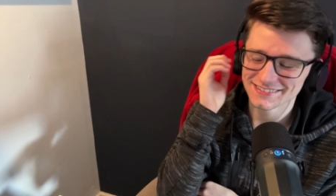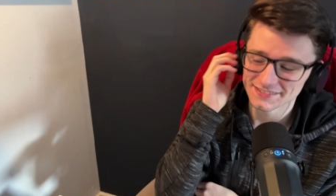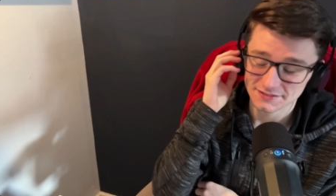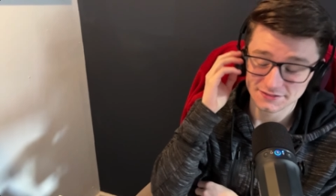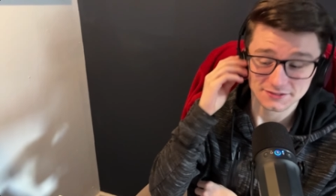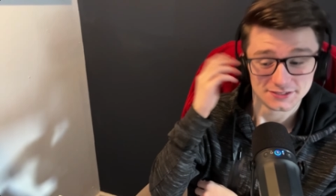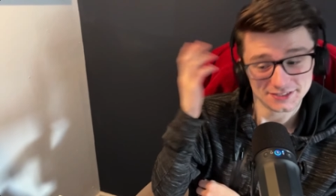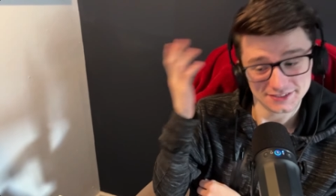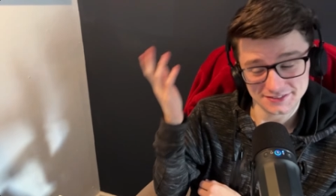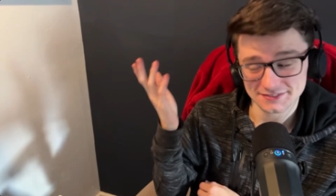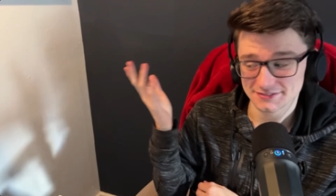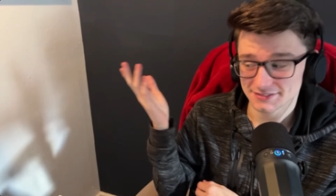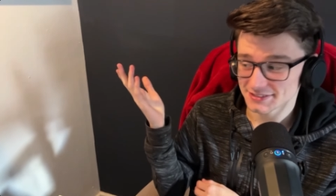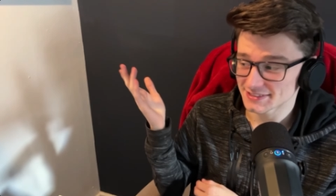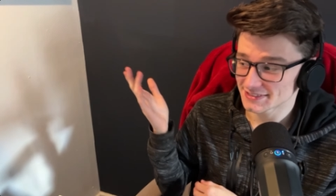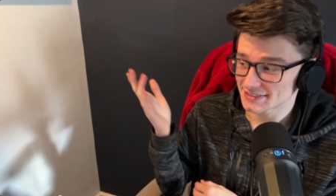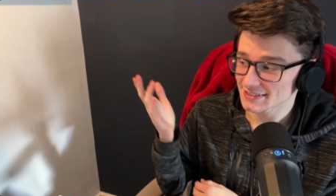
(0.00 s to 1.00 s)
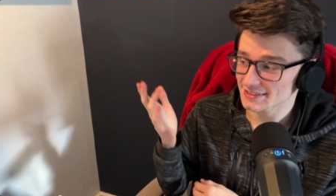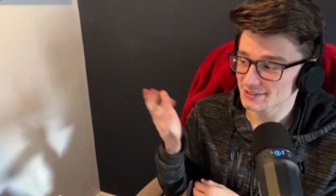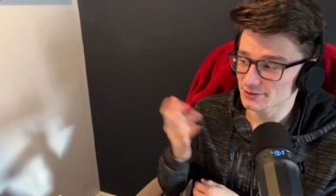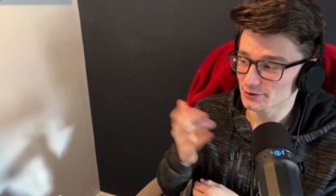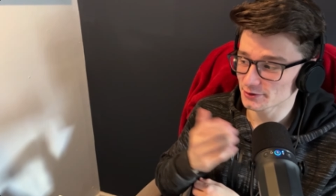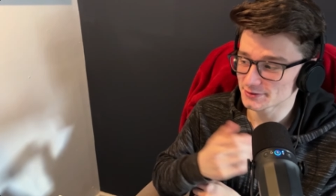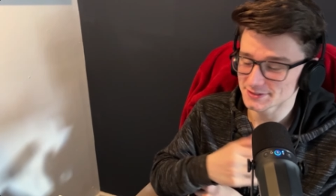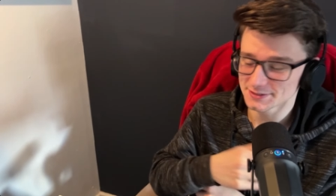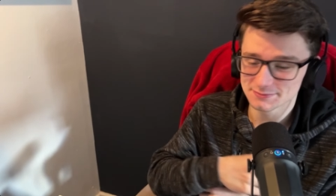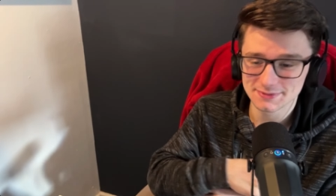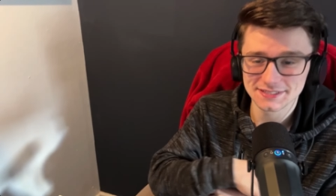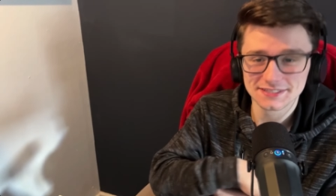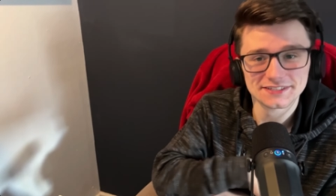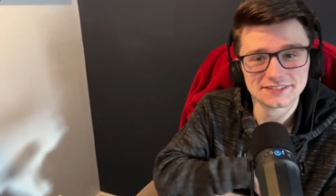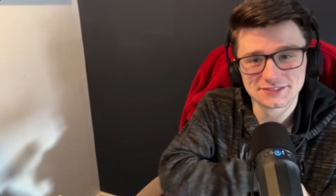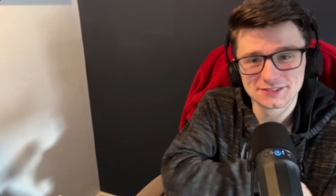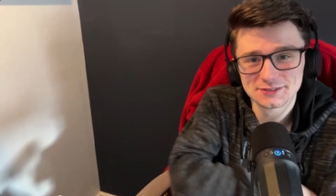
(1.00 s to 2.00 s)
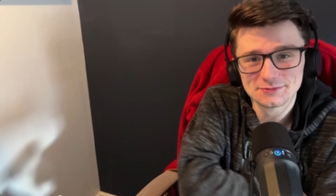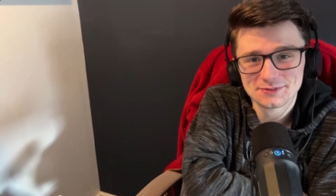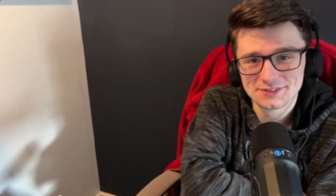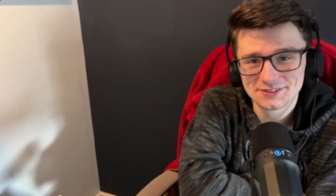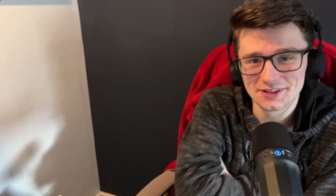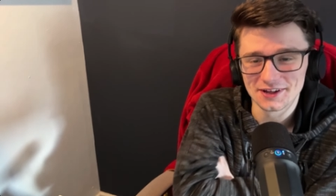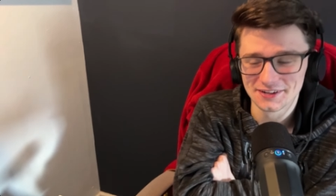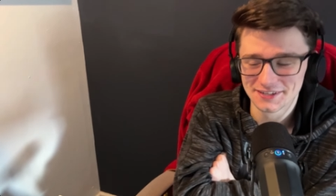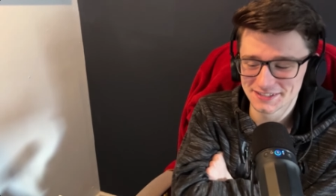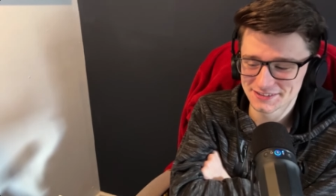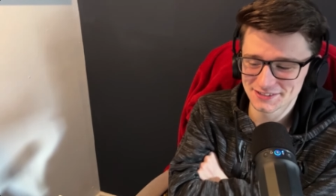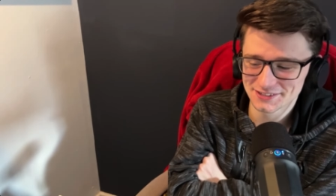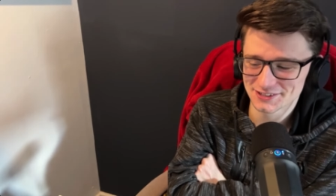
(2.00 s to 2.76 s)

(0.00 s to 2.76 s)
she she said corner because she was turning the